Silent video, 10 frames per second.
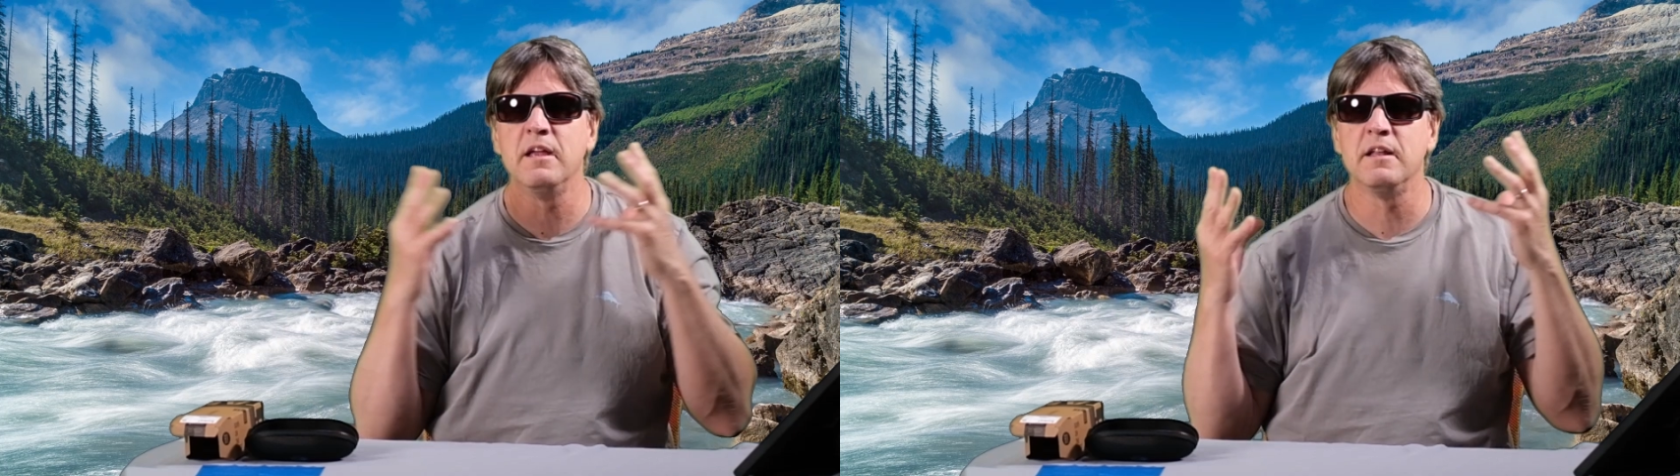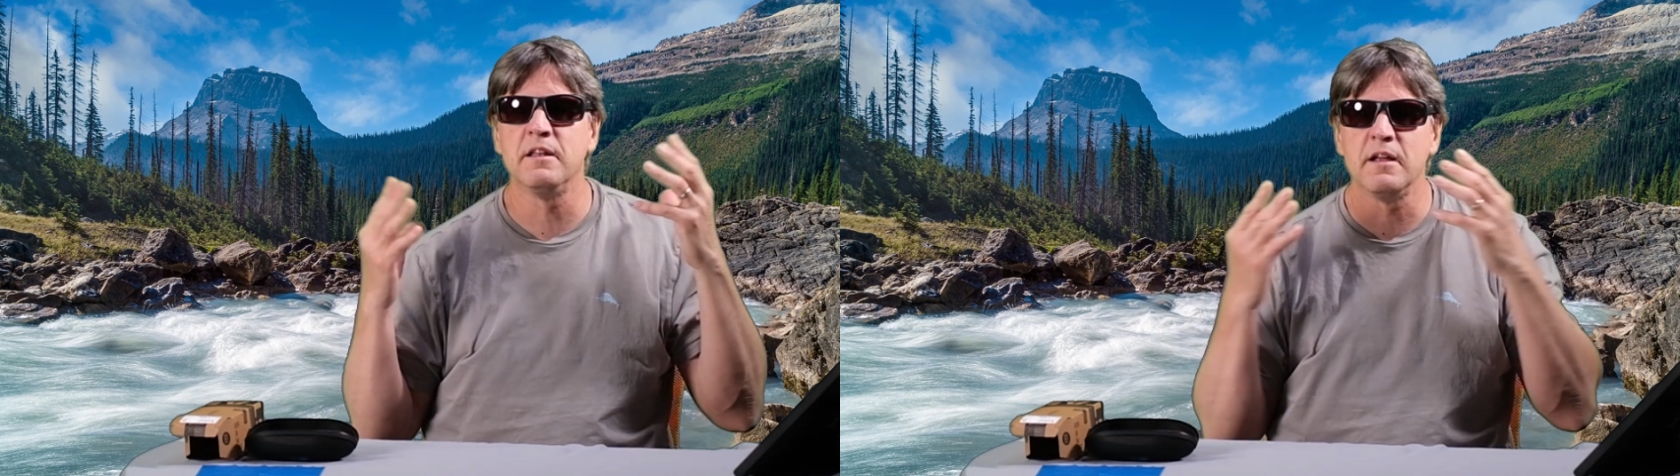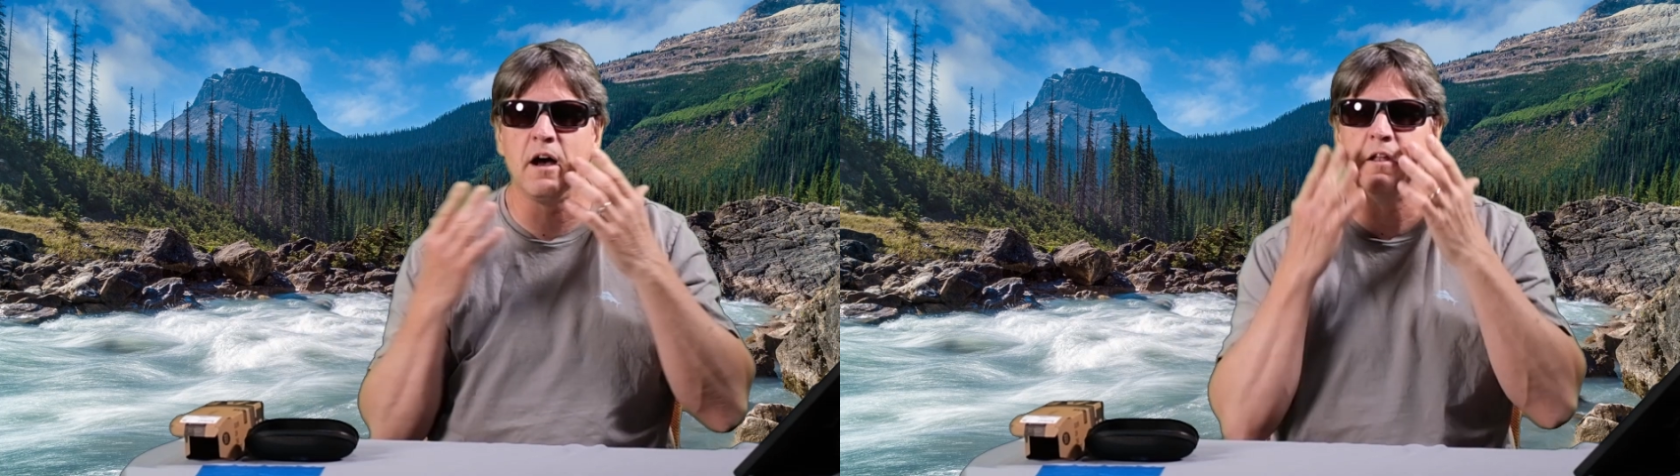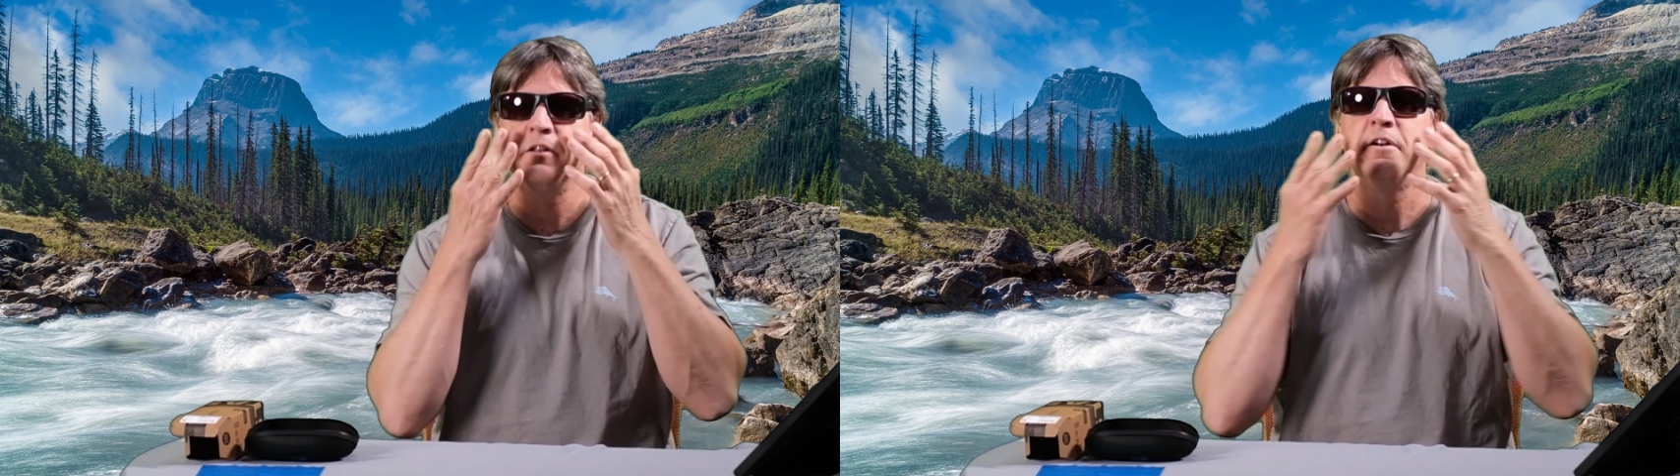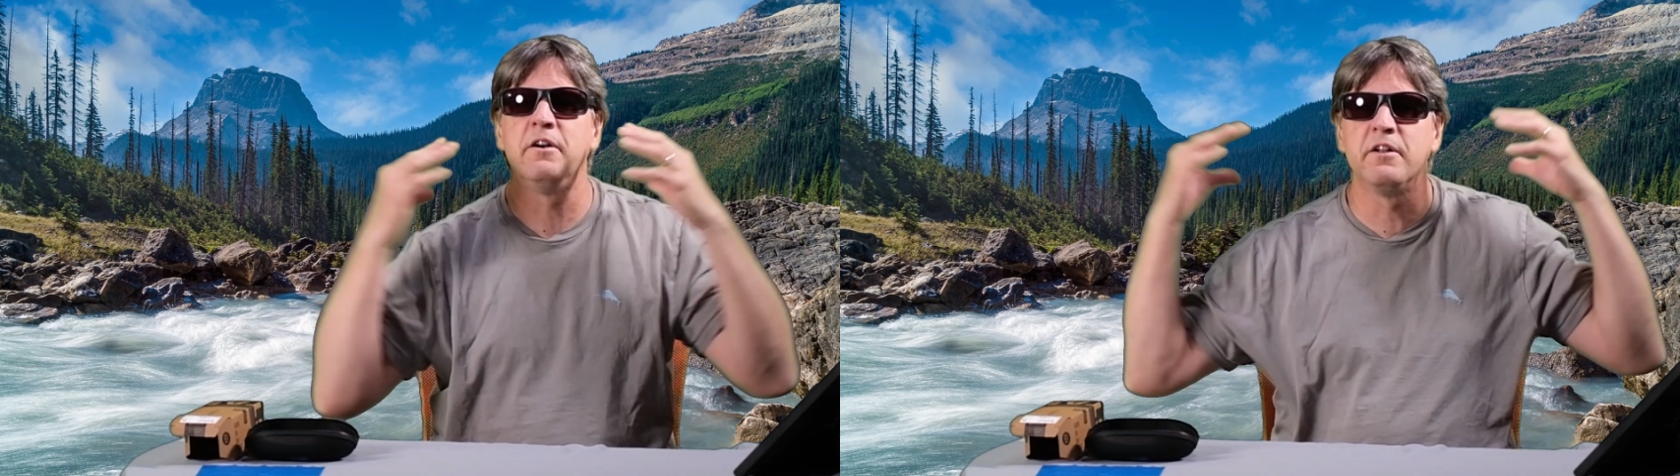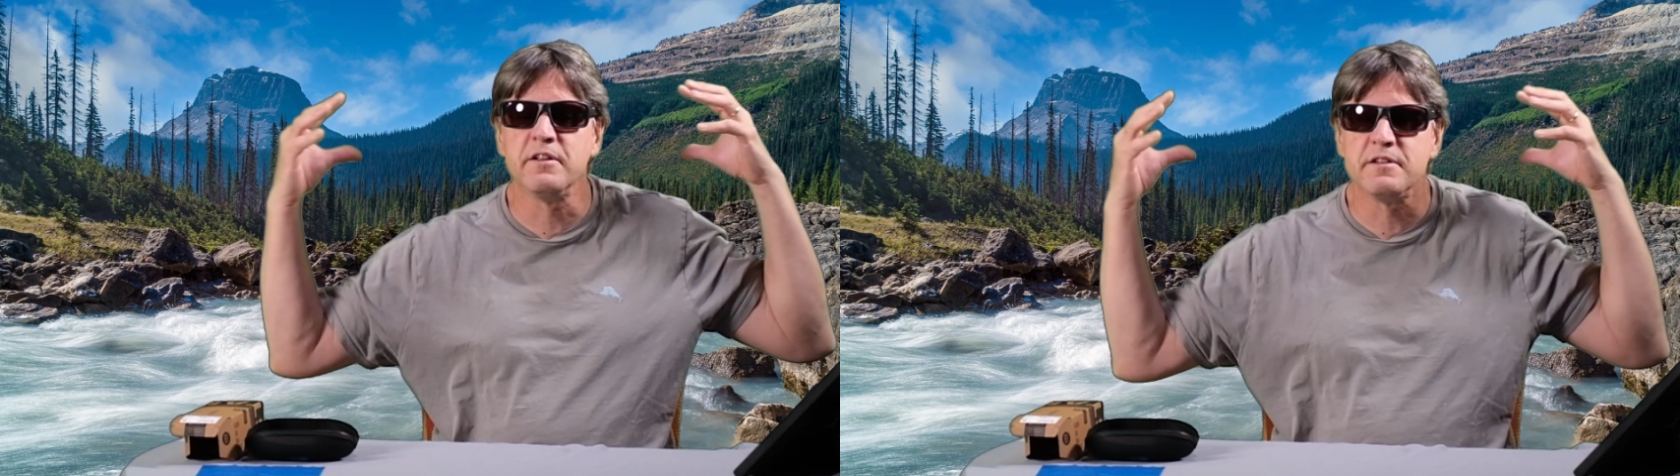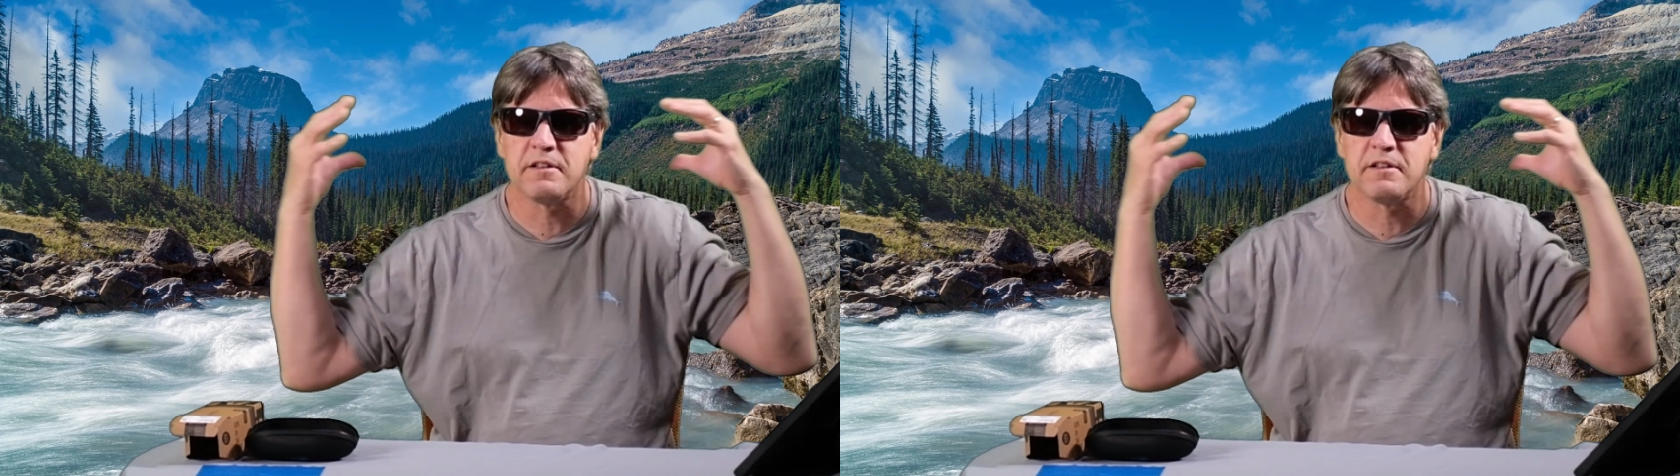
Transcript: in under,